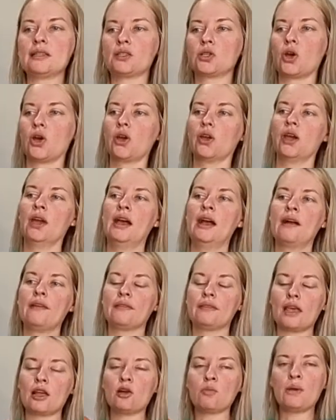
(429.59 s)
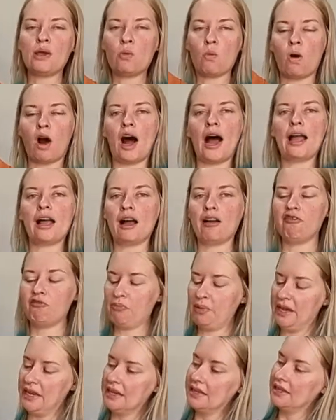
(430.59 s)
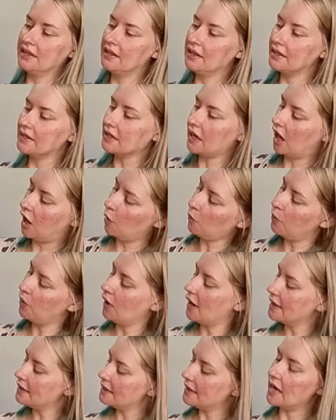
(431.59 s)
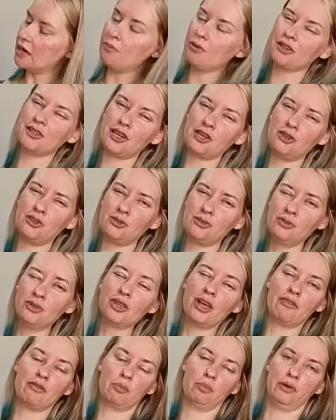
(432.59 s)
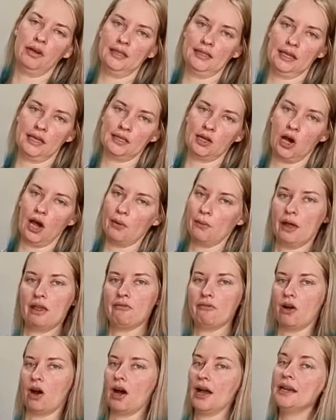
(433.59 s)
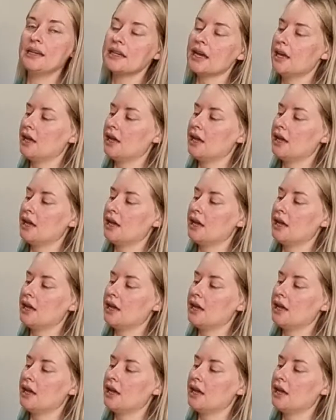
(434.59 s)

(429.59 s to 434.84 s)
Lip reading: So that'll be why I've picked this up, I'd say, because I do love a Princess Highway find.